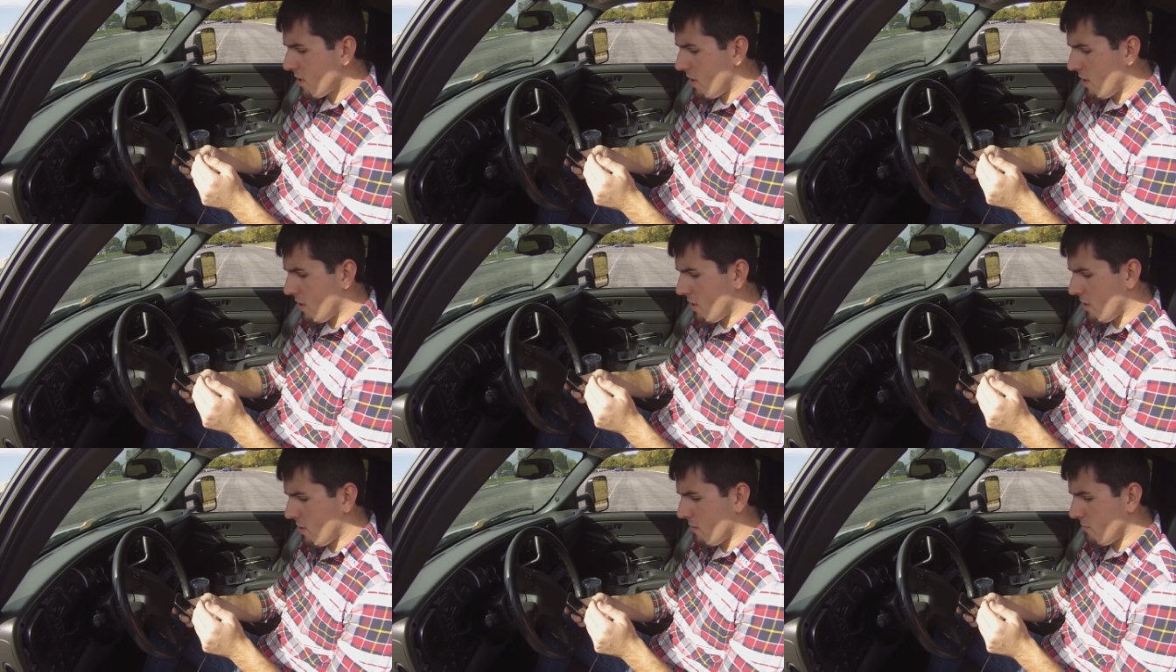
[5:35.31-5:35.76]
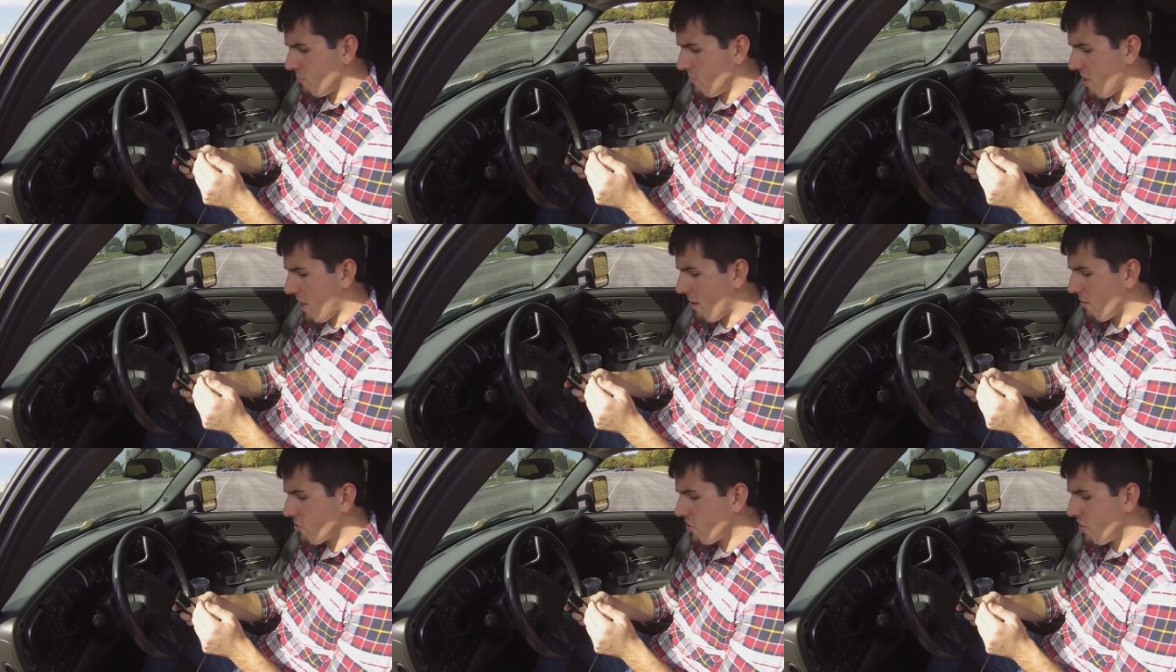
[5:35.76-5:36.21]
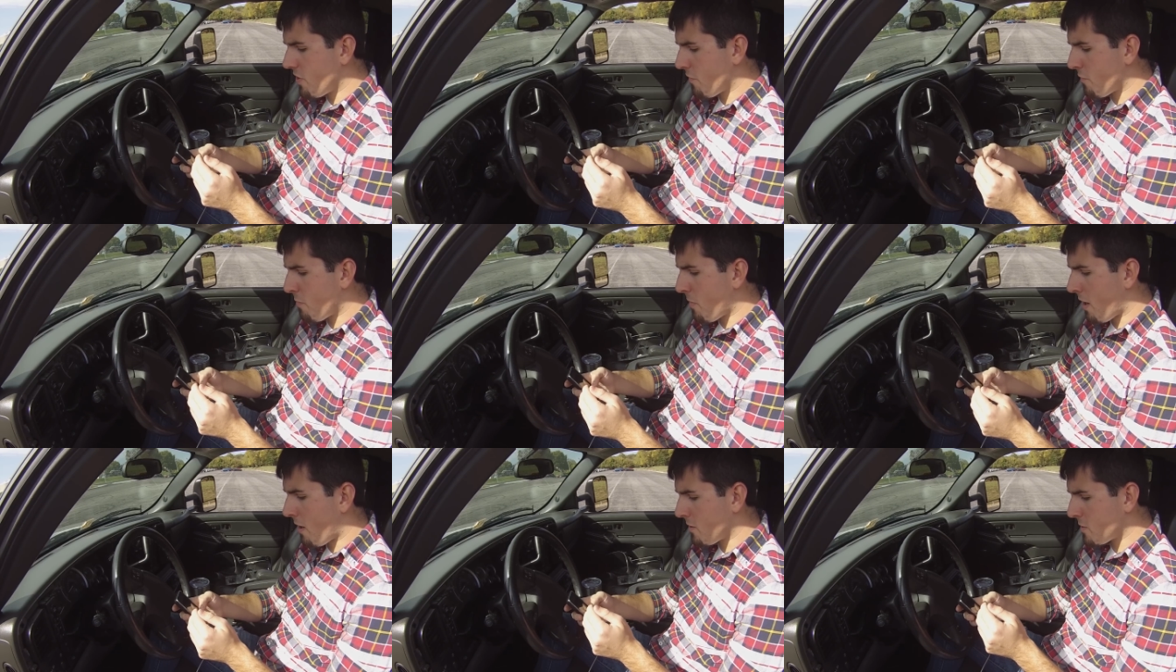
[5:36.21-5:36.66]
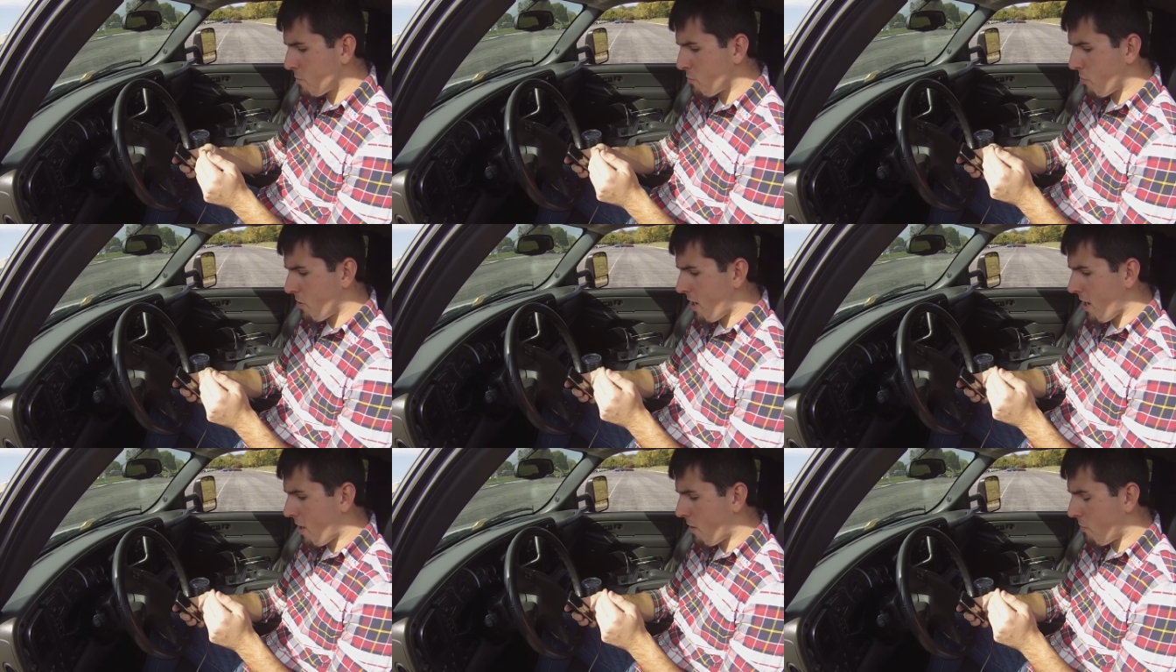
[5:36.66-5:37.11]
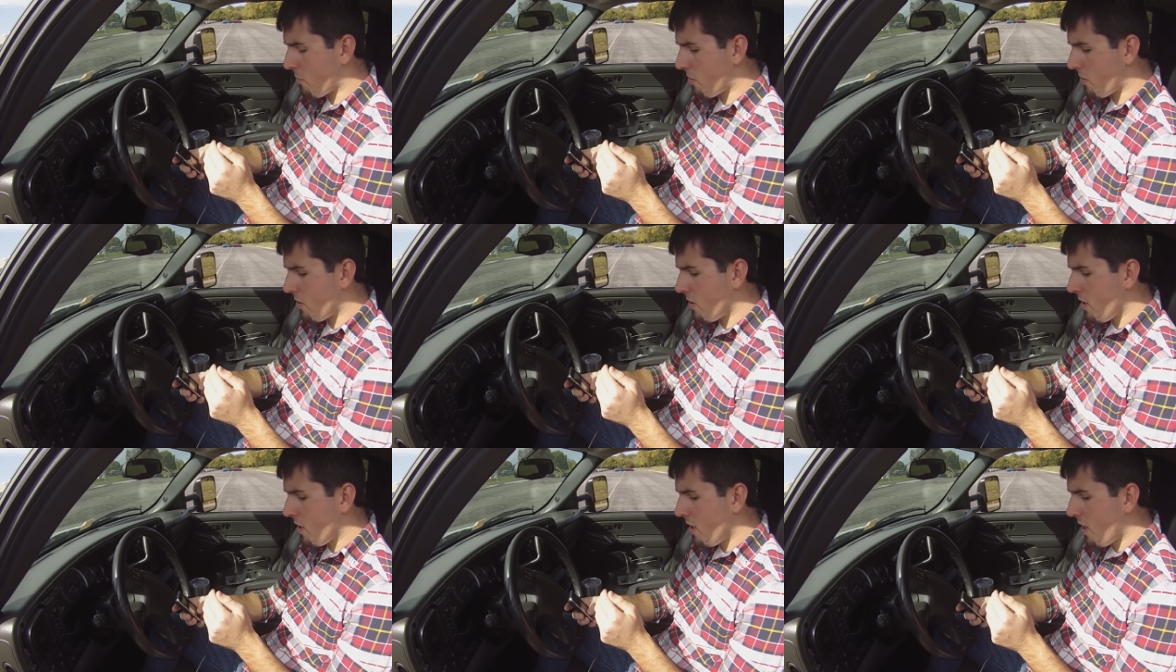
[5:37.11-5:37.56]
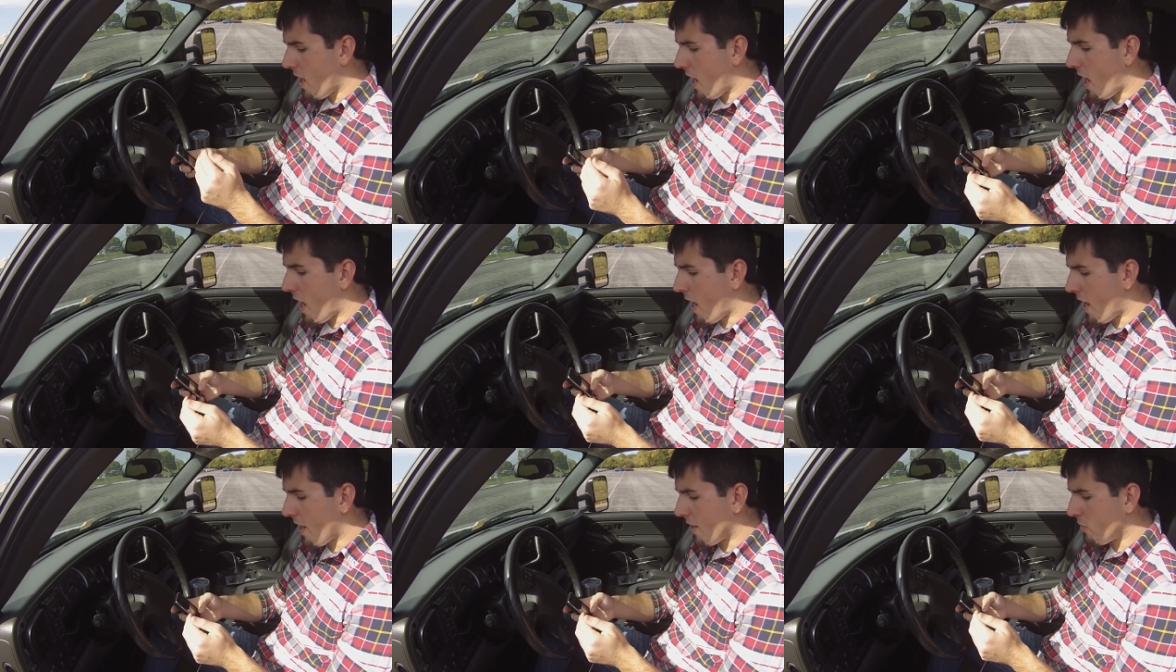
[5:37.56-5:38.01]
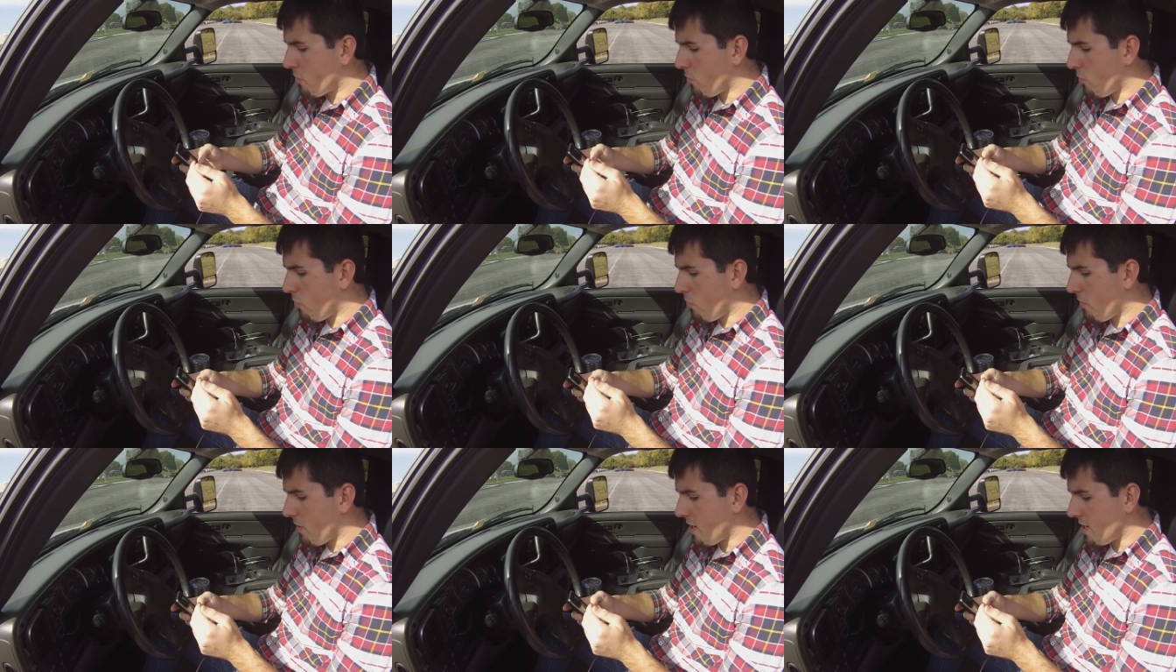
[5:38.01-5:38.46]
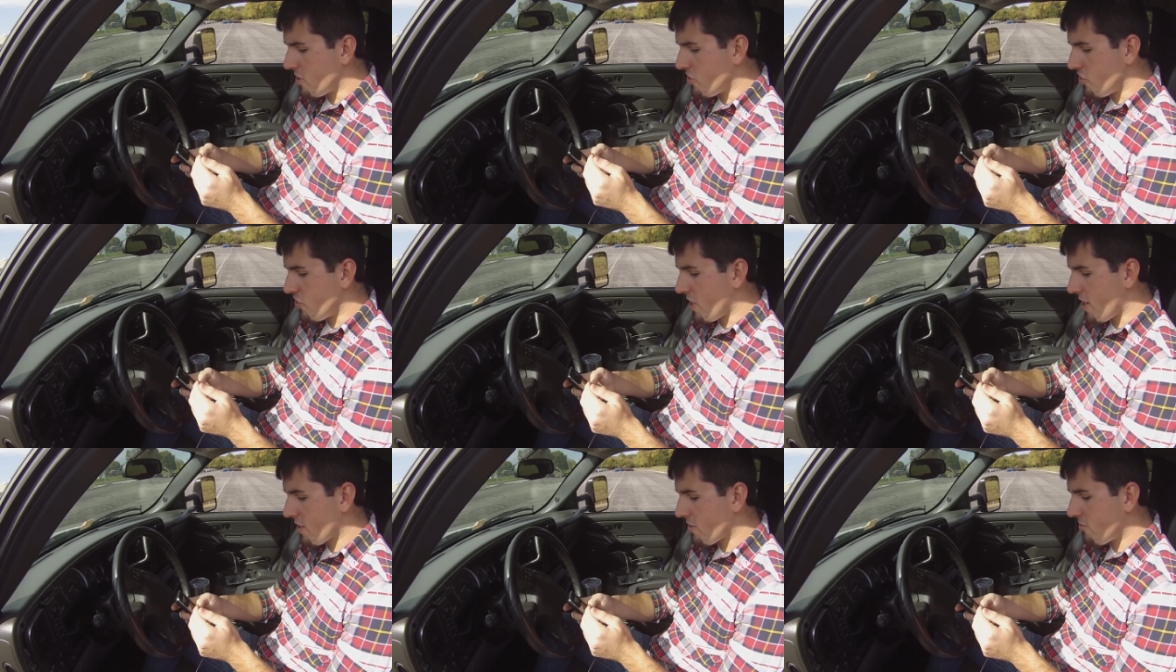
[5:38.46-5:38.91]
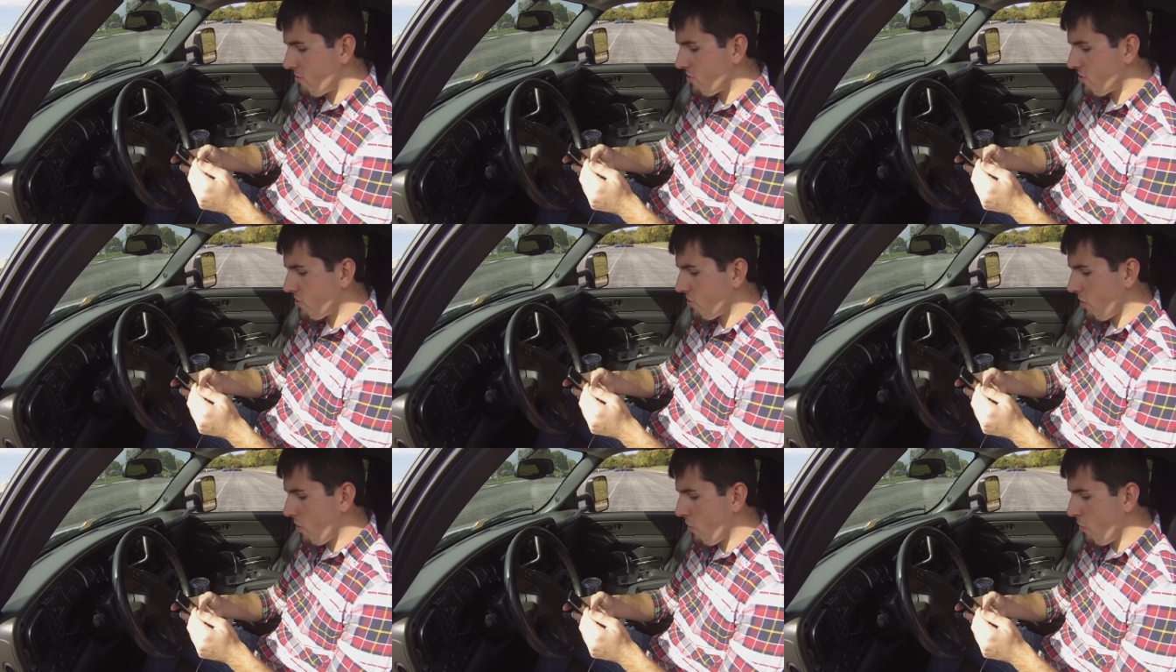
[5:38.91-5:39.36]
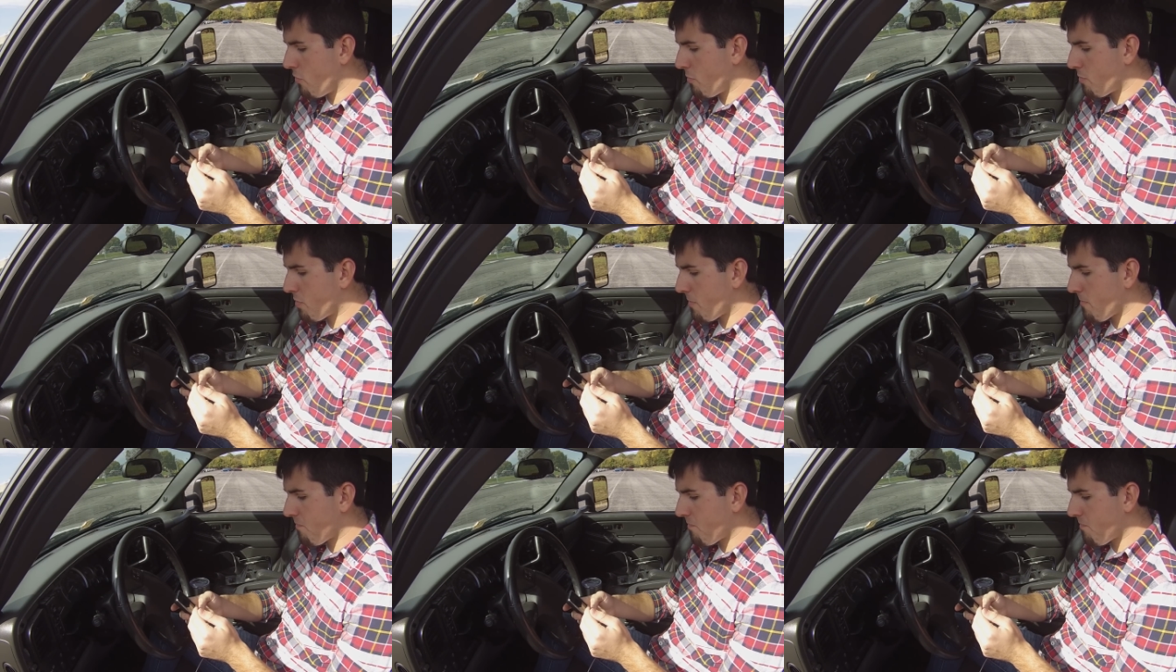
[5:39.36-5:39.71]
downshift miles per hour, idle, injector slope,